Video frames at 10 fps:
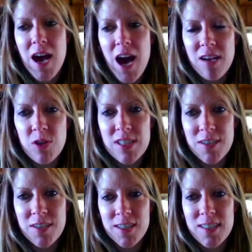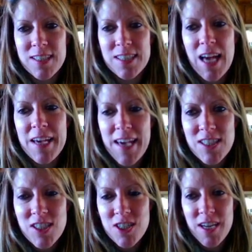Hi, boys and girls.
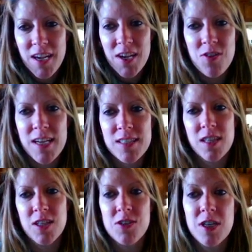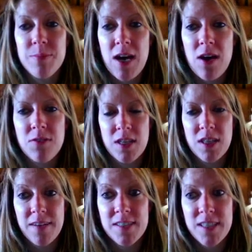Yesterday, you guys learned about the
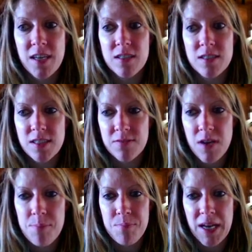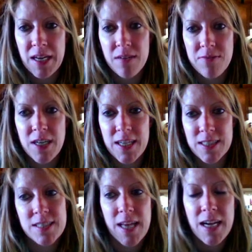life cycles of many different
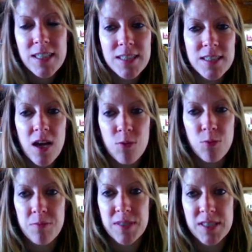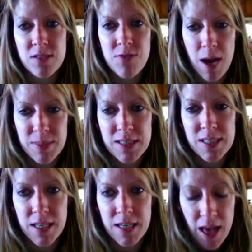insects with Mrs.
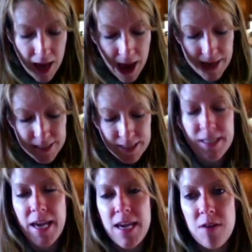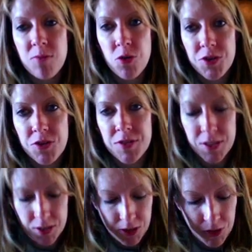Robinson, and today I'm going to
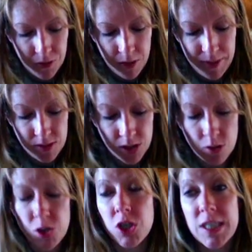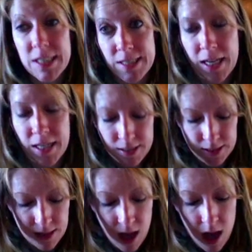read to you about social
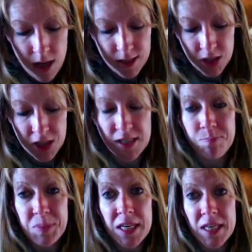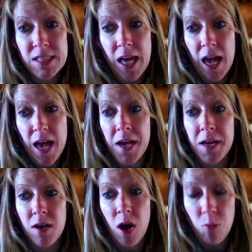insects, such as bees and